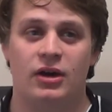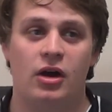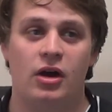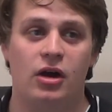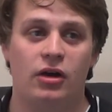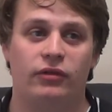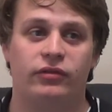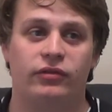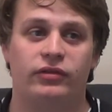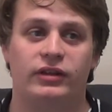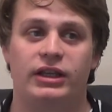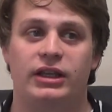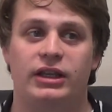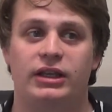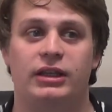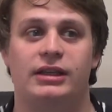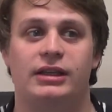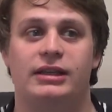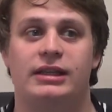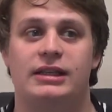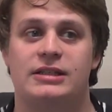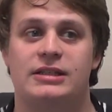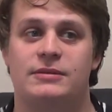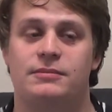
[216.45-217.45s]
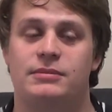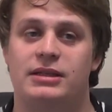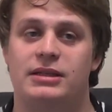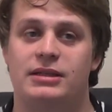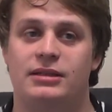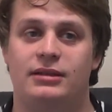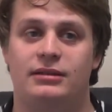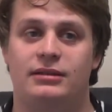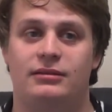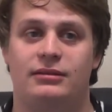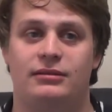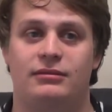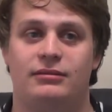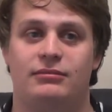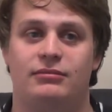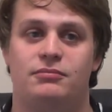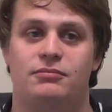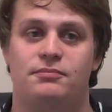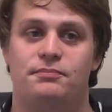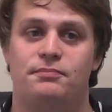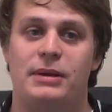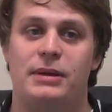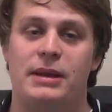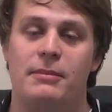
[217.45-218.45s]
hopefully needs to be
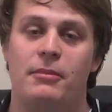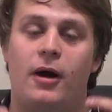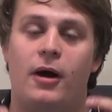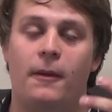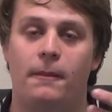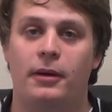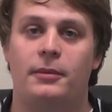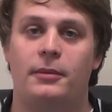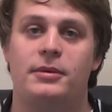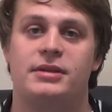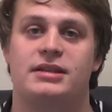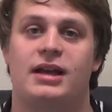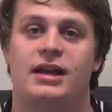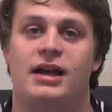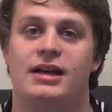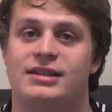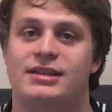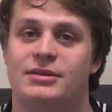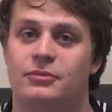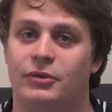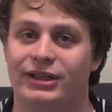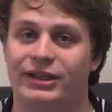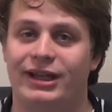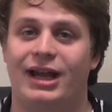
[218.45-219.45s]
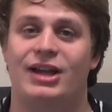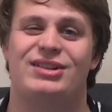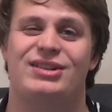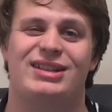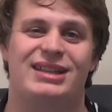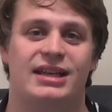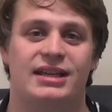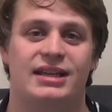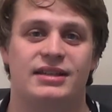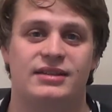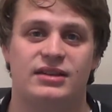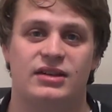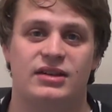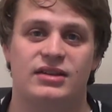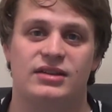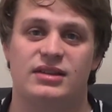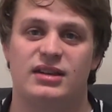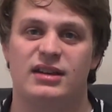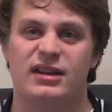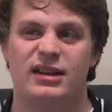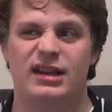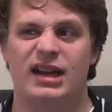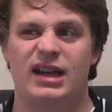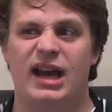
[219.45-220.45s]
a bit more publicised than what it actually is because
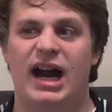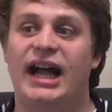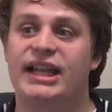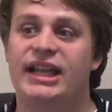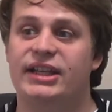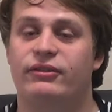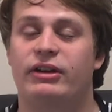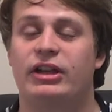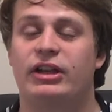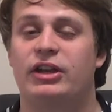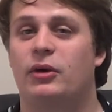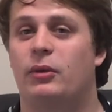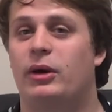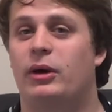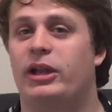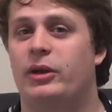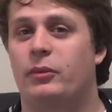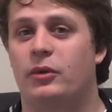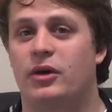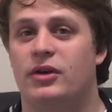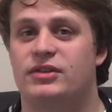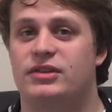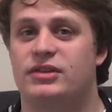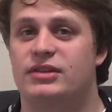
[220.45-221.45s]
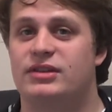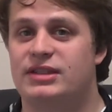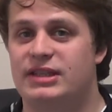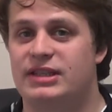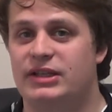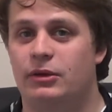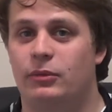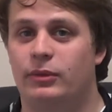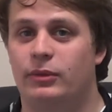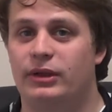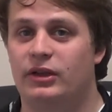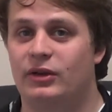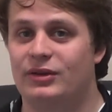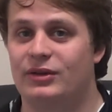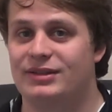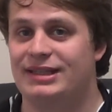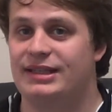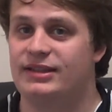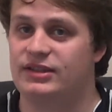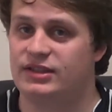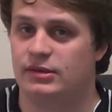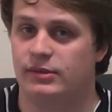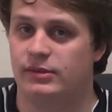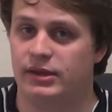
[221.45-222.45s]
I didn't really know what it was until we looked
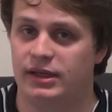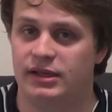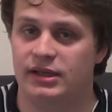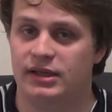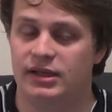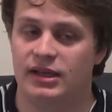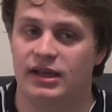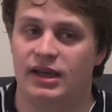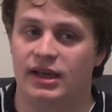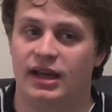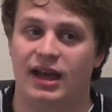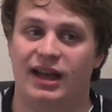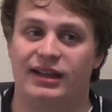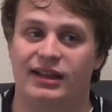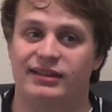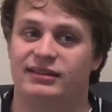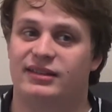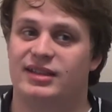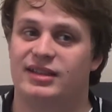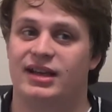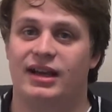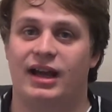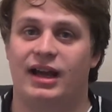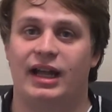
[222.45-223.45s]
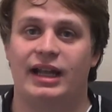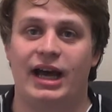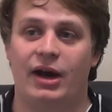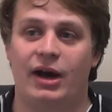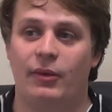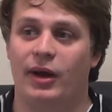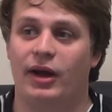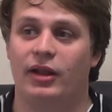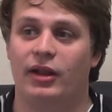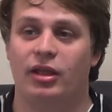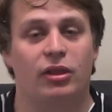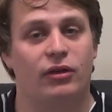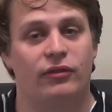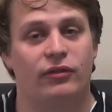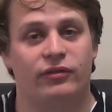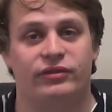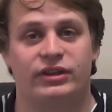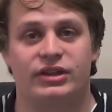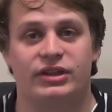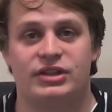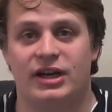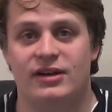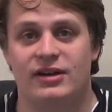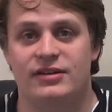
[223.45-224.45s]
into it and now I love
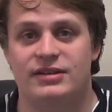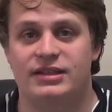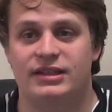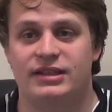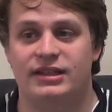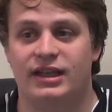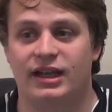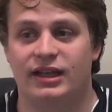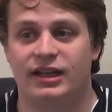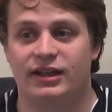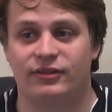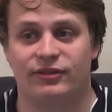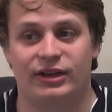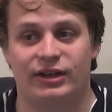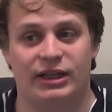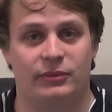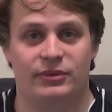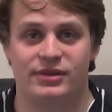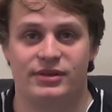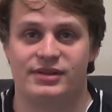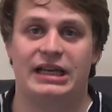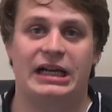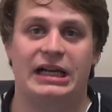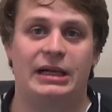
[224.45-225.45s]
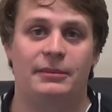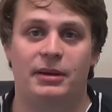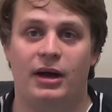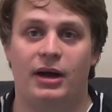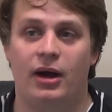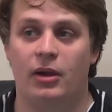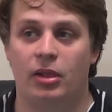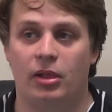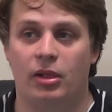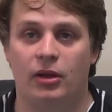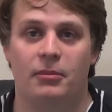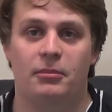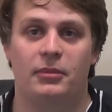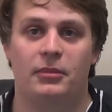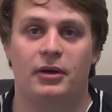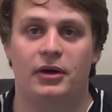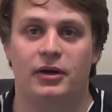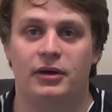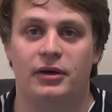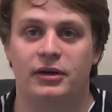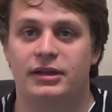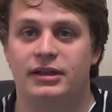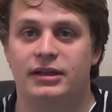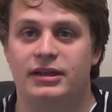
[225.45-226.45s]
the charity and I really want to help out a lot
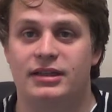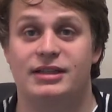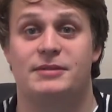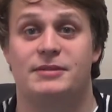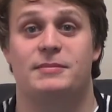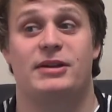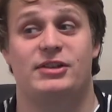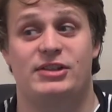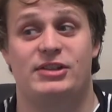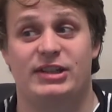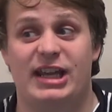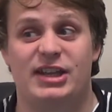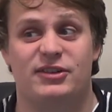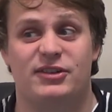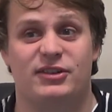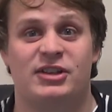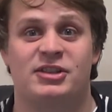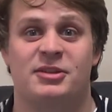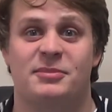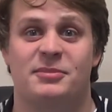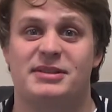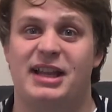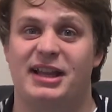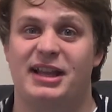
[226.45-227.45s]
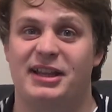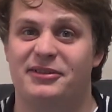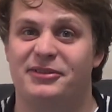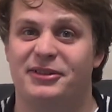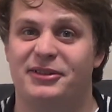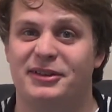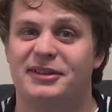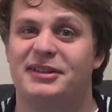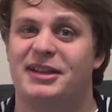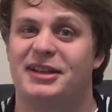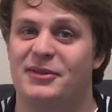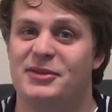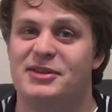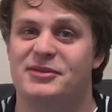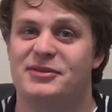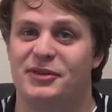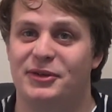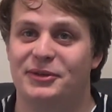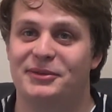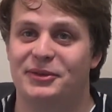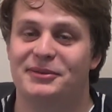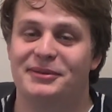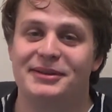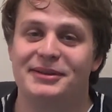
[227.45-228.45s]
more especially getting dressed up as an elephant, that was
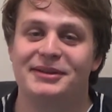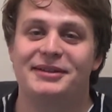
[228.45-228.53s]
fun.